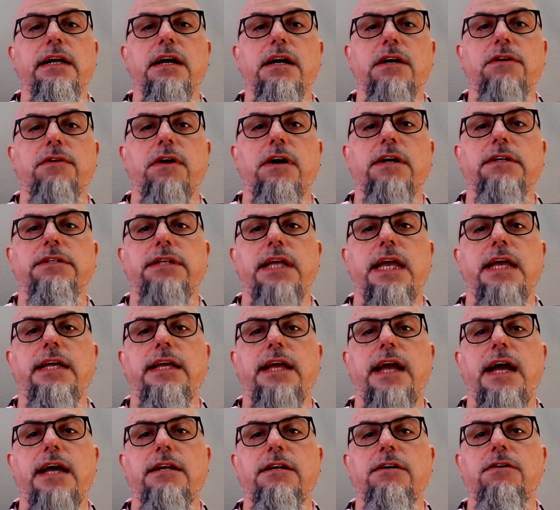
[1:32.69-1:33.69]
Across eight
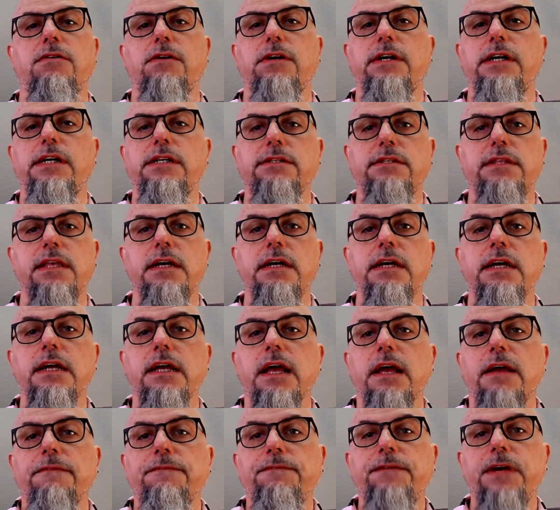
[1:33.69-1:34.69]
categories, the
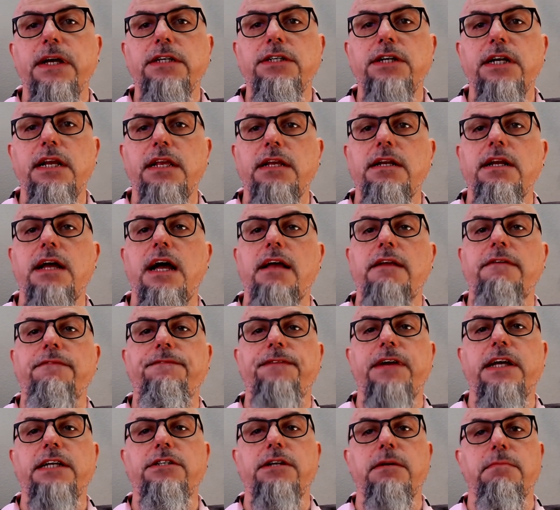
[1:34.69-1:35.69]
fiction and
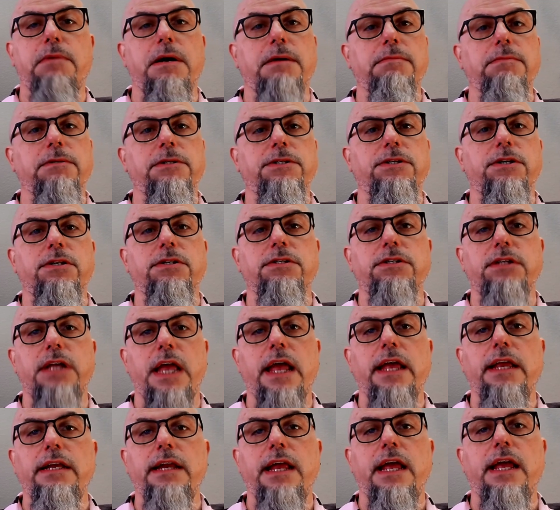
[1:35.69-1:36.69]
nonfiction publishers and